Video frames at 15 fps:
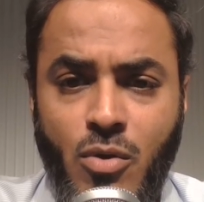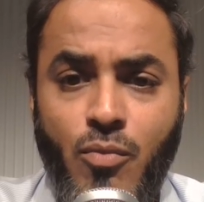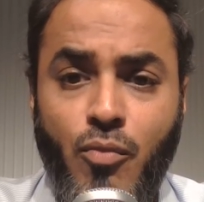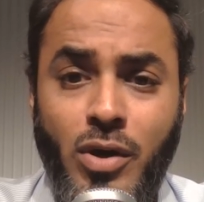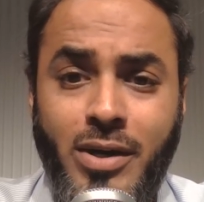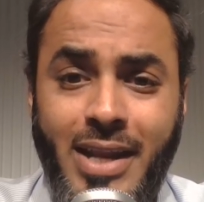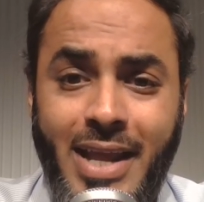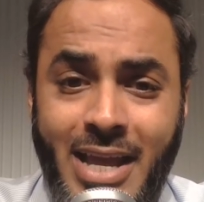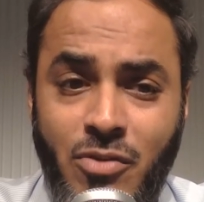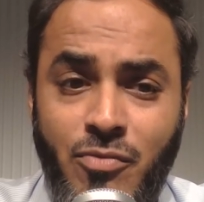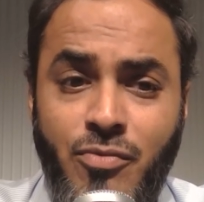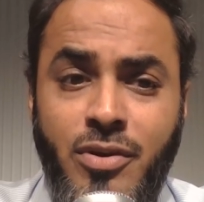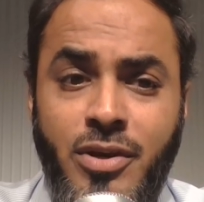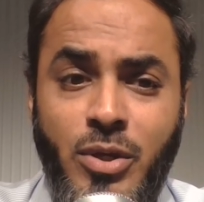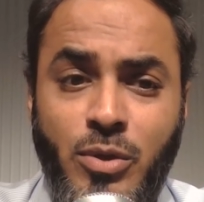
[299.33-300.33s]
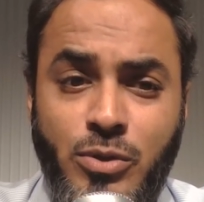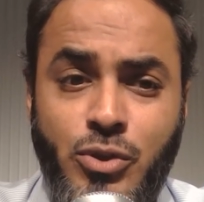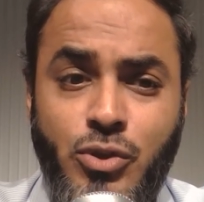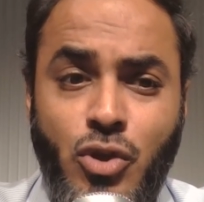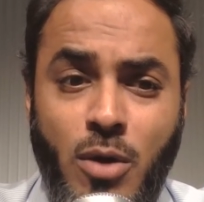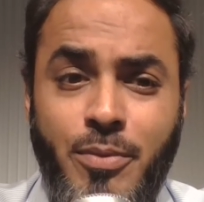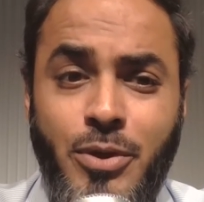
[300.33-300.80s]
you
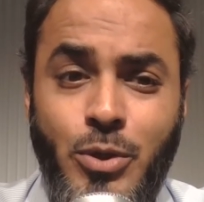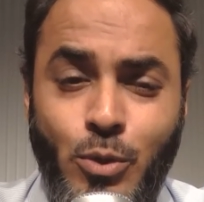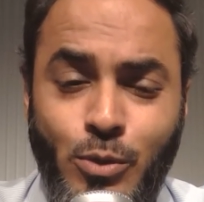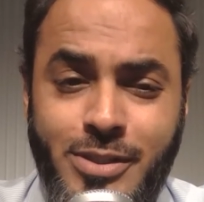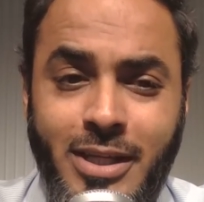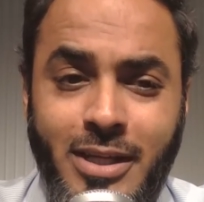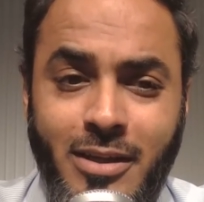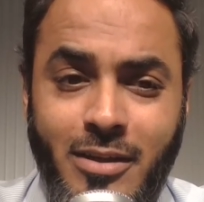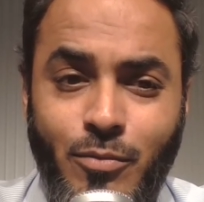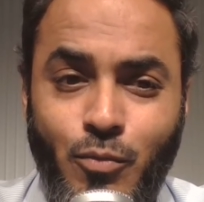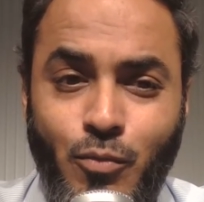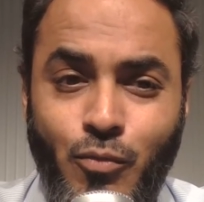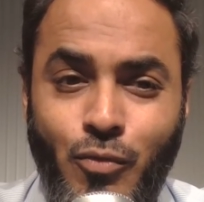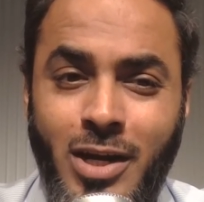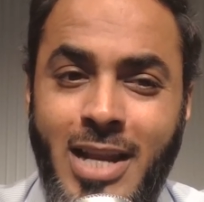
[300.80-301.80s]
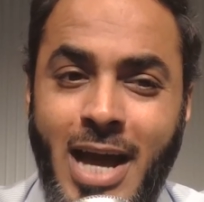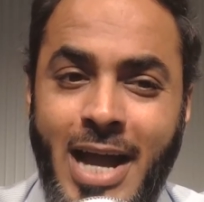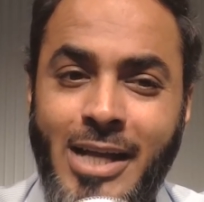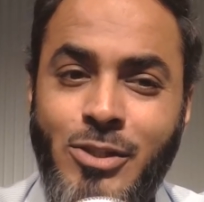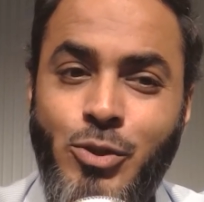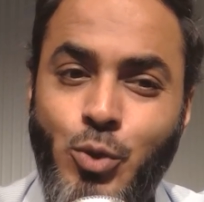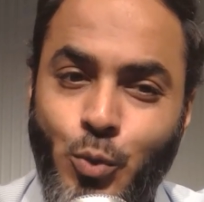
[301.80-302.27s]
stop using will
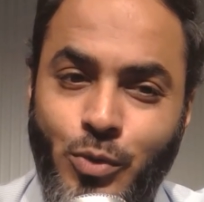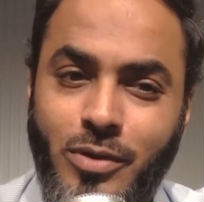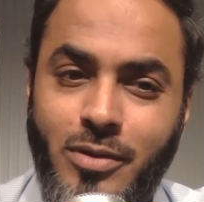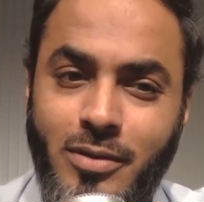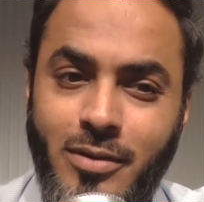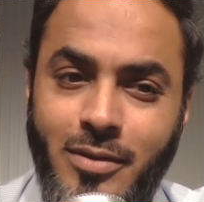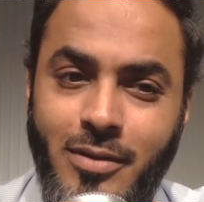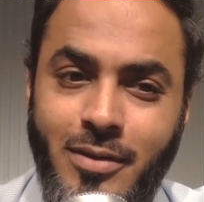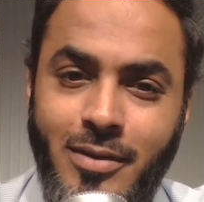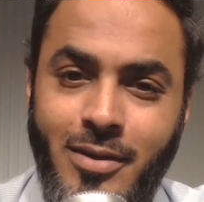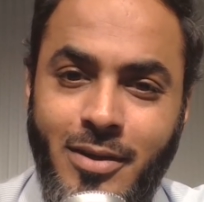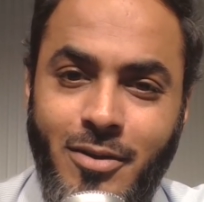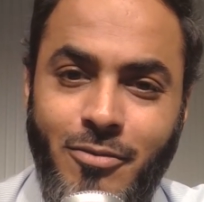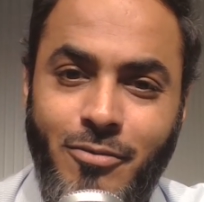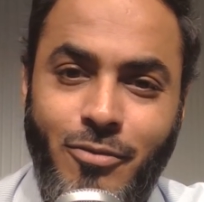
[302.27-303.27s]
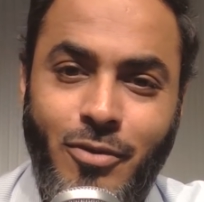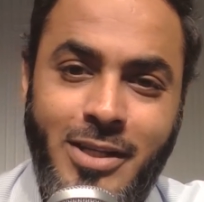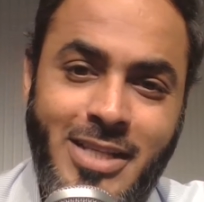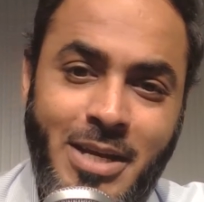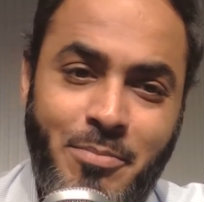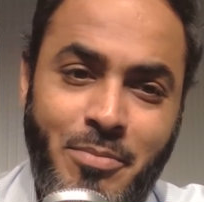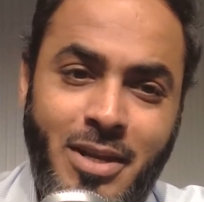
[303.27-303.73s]
die soon. For
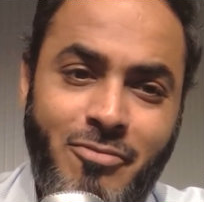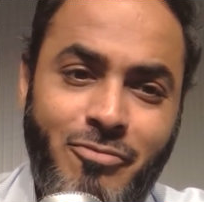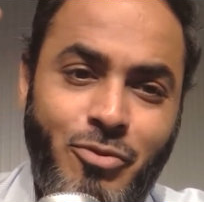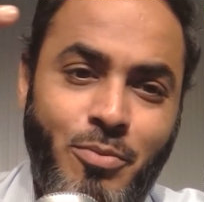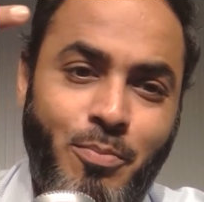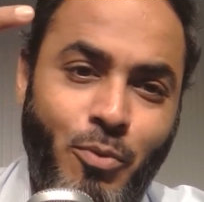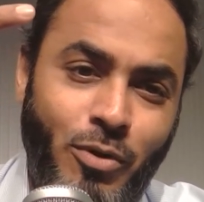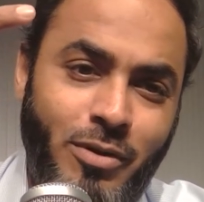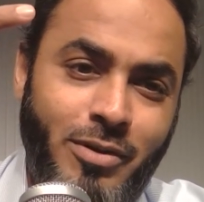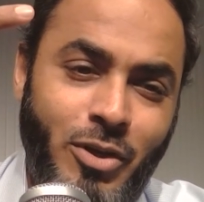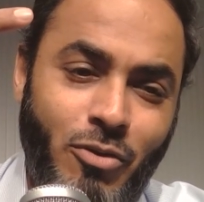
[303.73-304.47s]
example, if you put